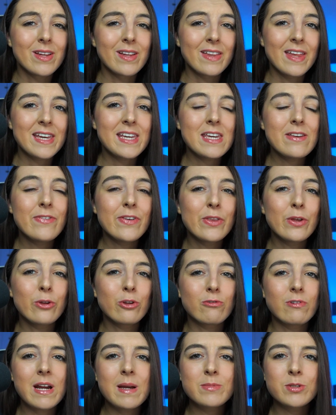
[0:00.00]
Like, even though
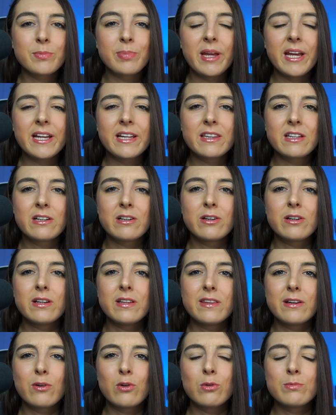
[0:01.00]
the Rams are playing in
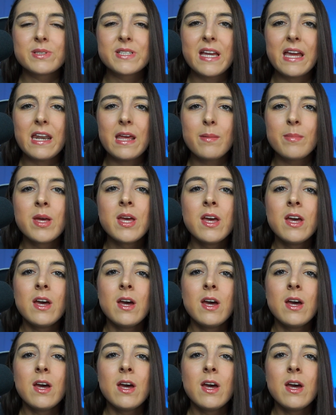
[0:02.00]
their home stadium,